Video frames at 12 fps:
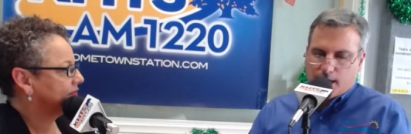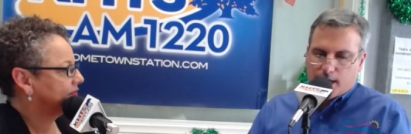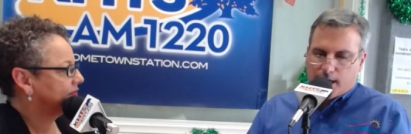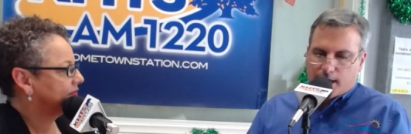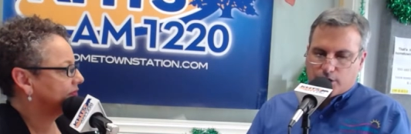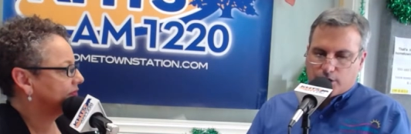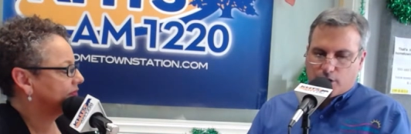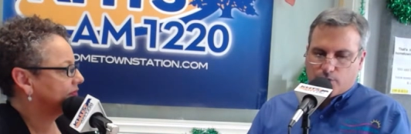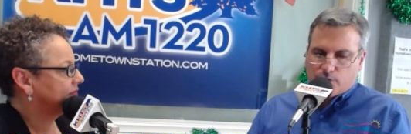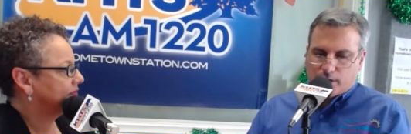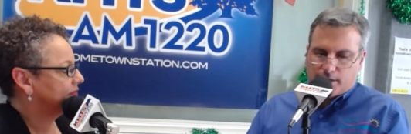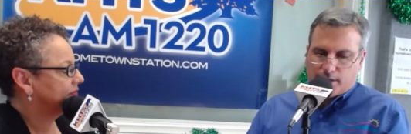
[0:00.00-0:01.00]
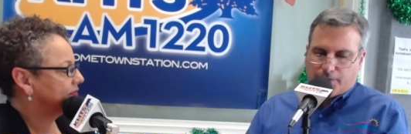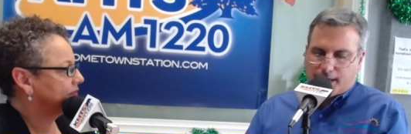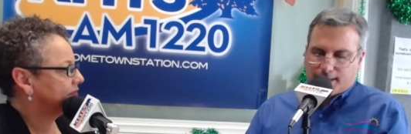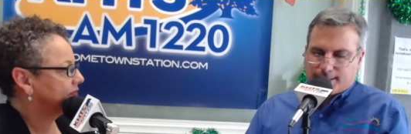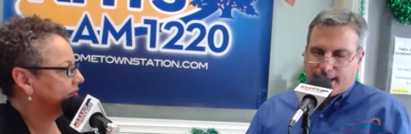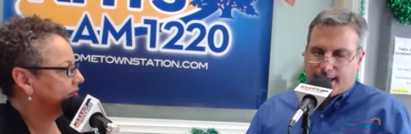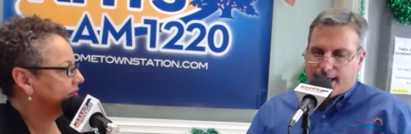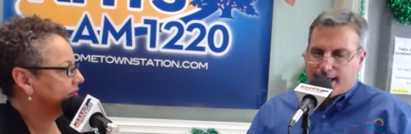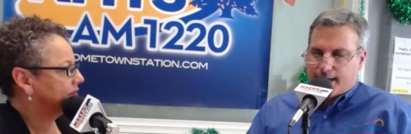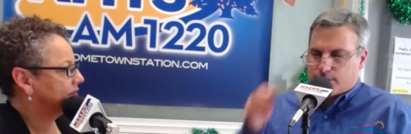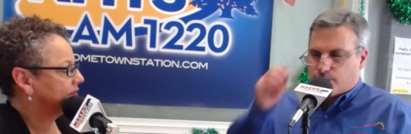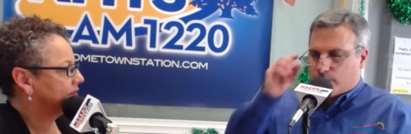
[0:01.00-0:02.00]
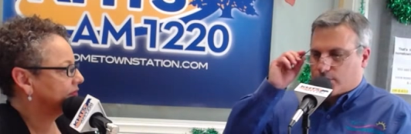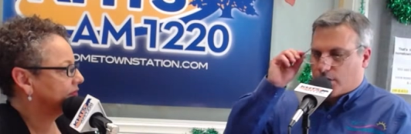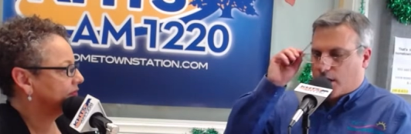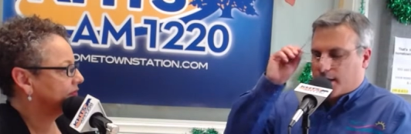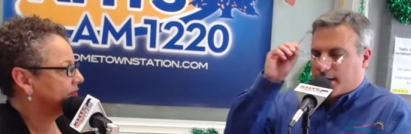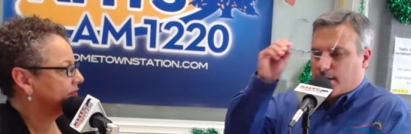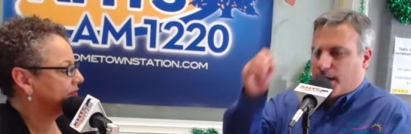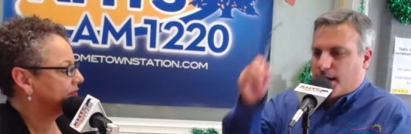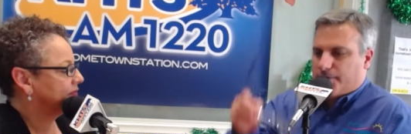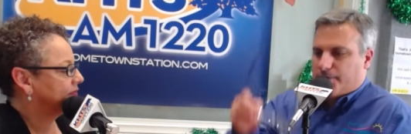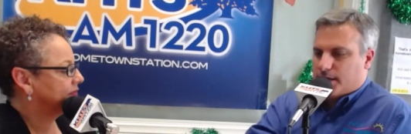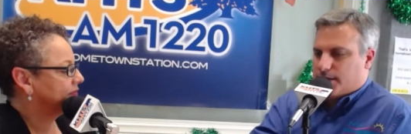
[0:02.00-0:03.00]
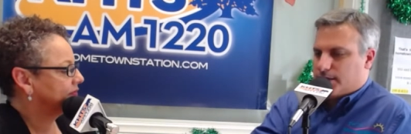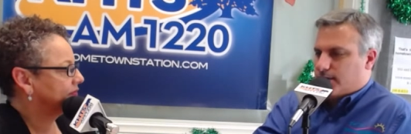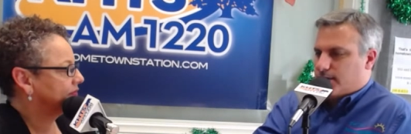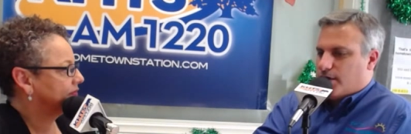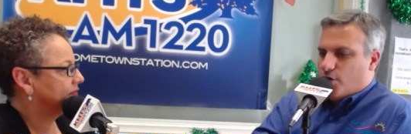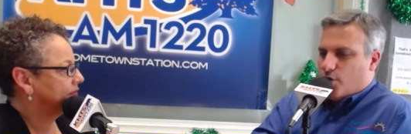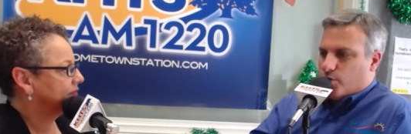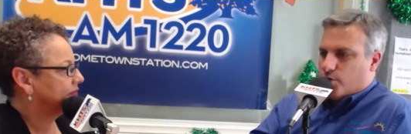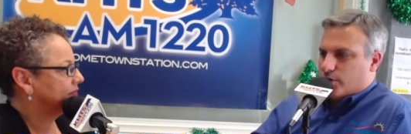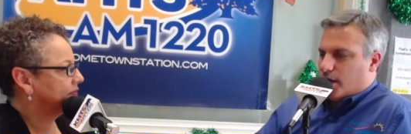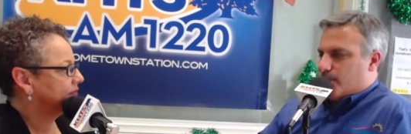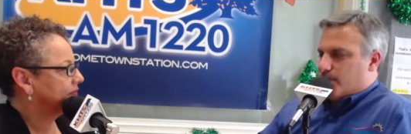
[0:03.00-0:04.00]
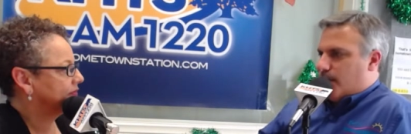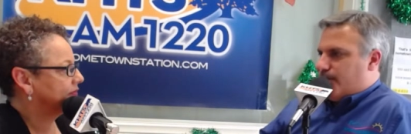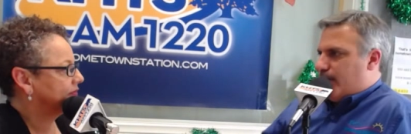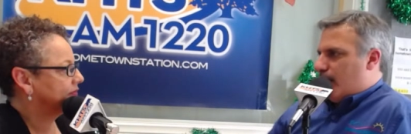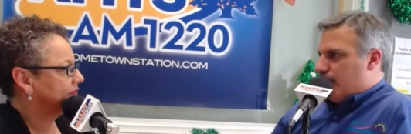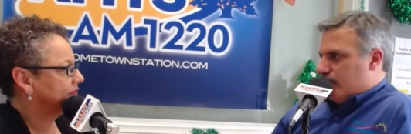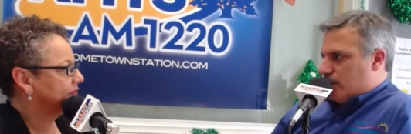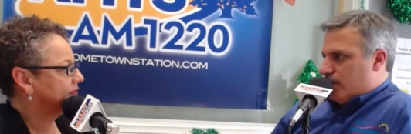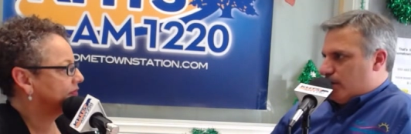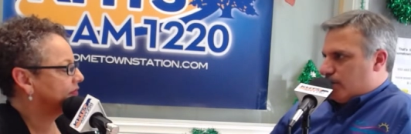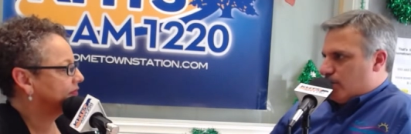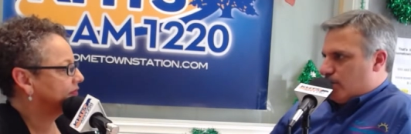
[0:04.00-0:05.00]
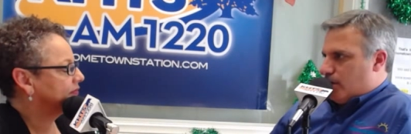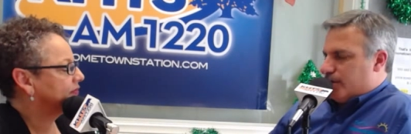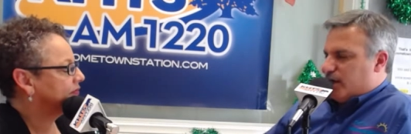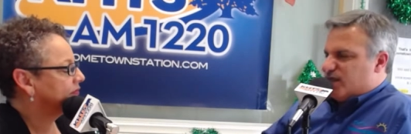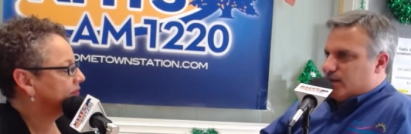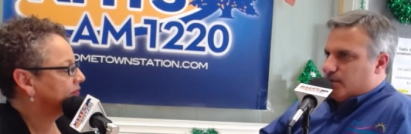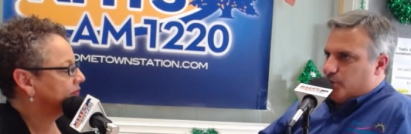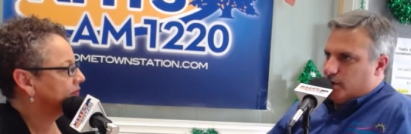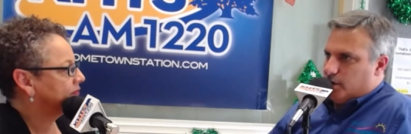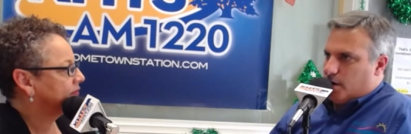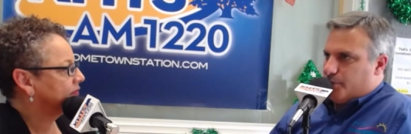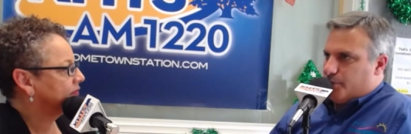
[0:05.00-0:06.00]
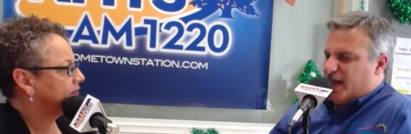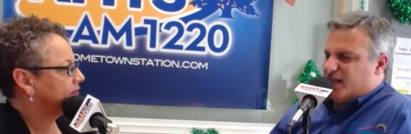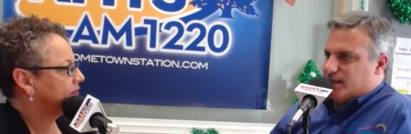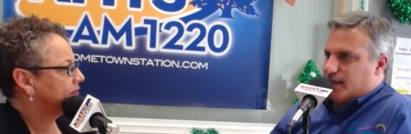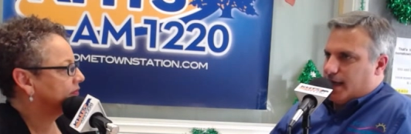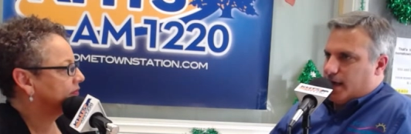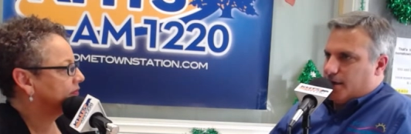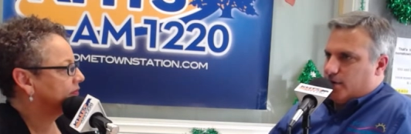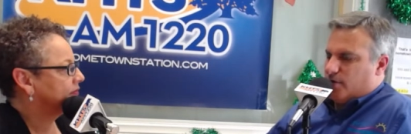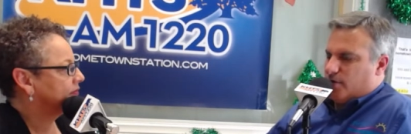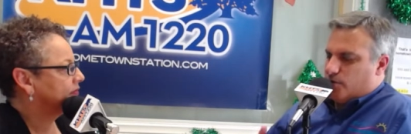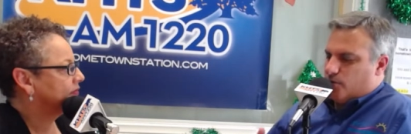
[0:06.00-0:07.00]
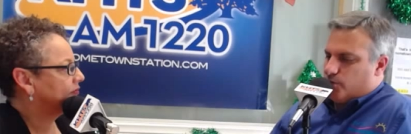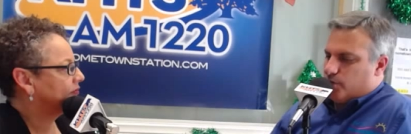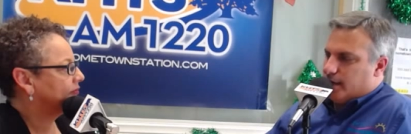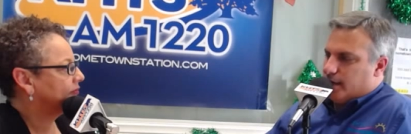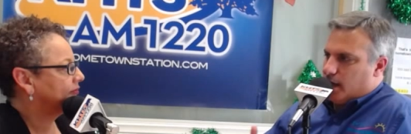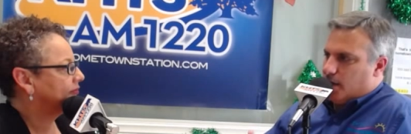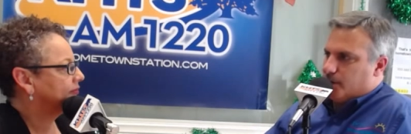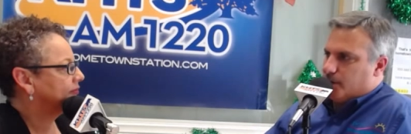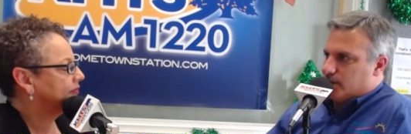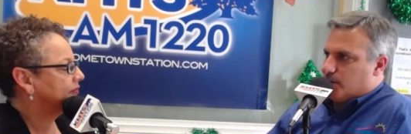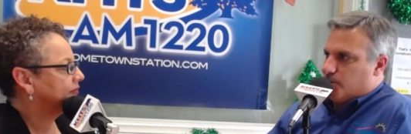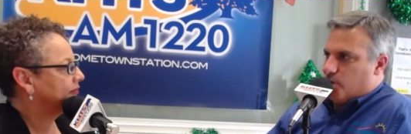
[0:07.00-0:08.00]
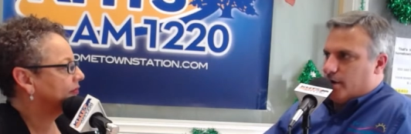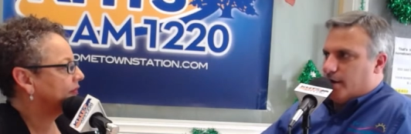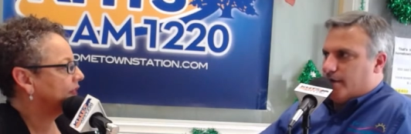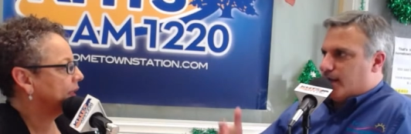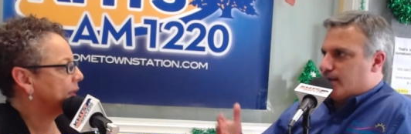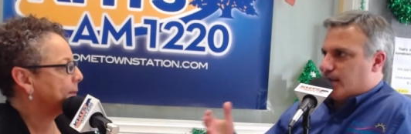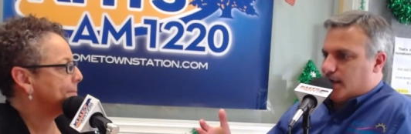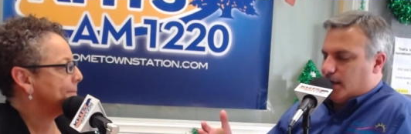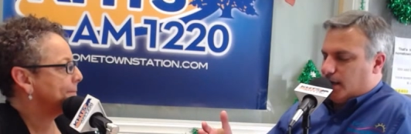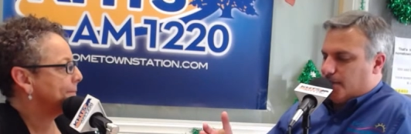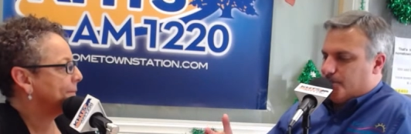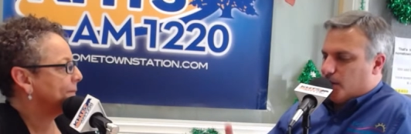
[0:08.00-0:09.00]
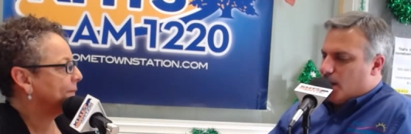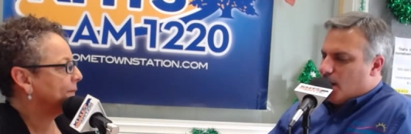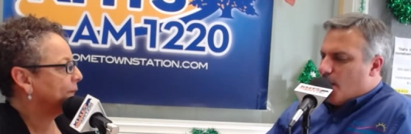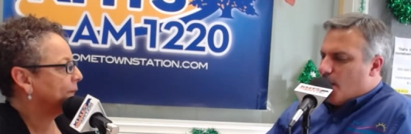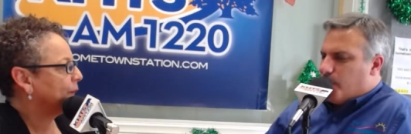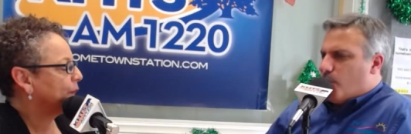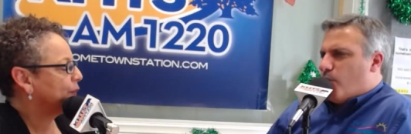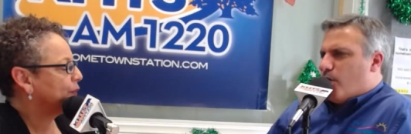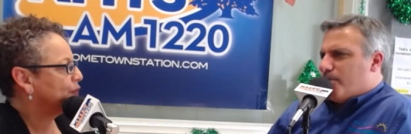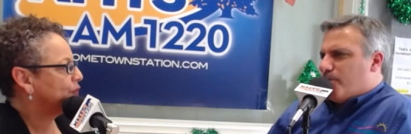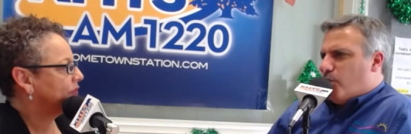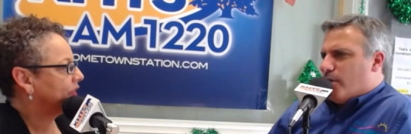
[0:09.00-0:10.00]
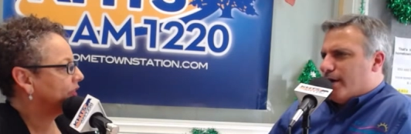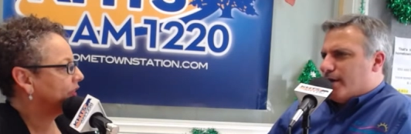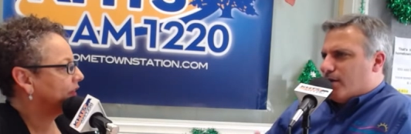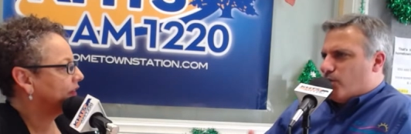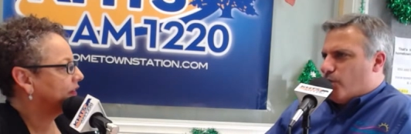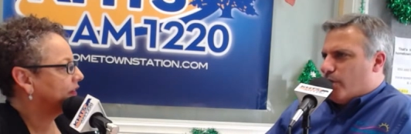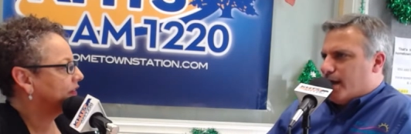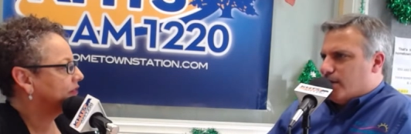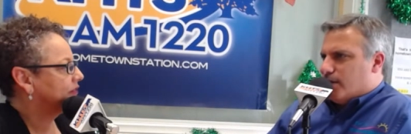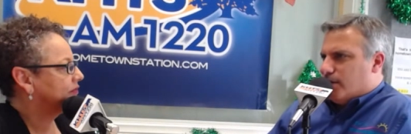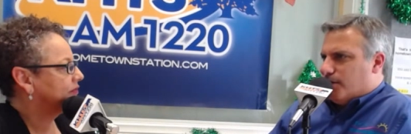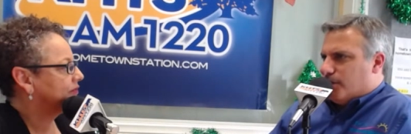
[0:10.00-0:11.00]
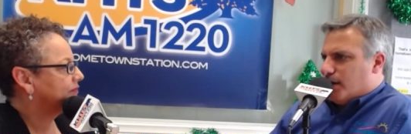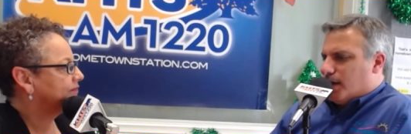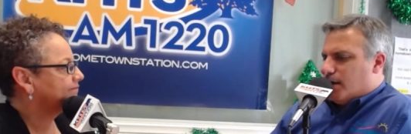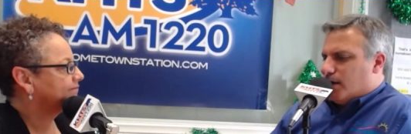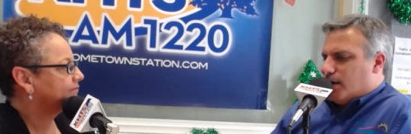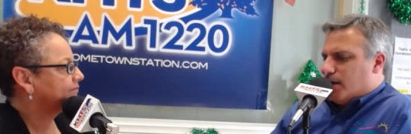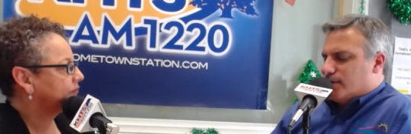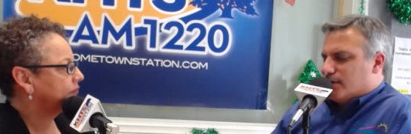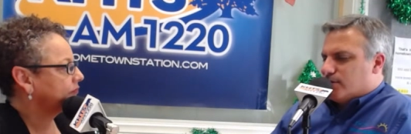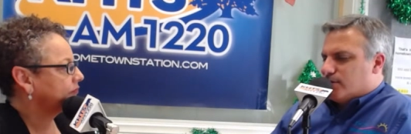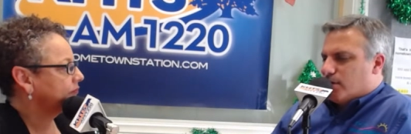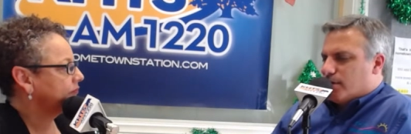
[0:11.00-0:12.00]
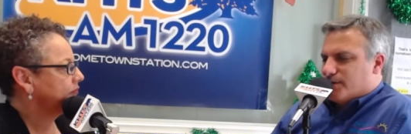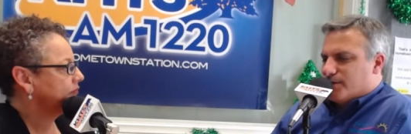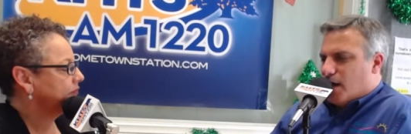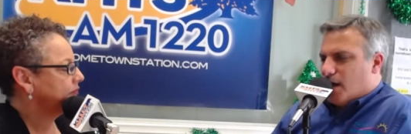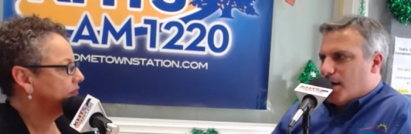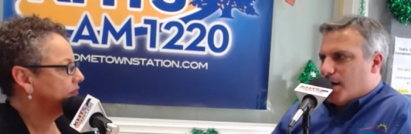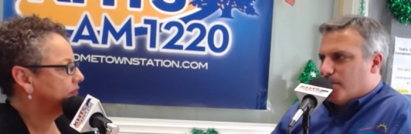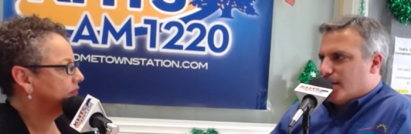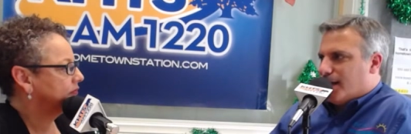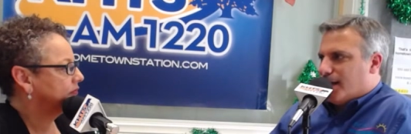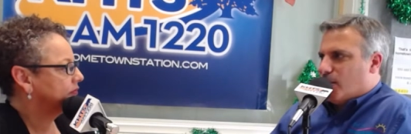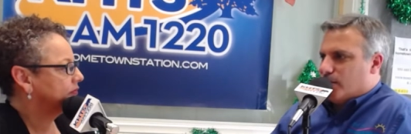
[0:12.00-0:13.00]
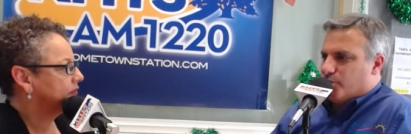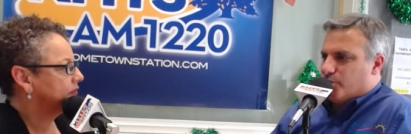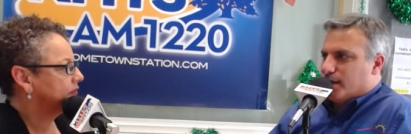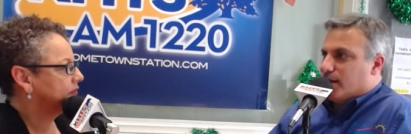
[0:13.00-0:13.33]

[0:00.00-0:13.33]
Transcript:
Speaker 1: And Sharon, one of the thoughts I had as we were talking about this, and we're talking about families going through all this and putting our plans together and really helping and support, and that's a key. But what point and when do you think it's sort of time now to bring in a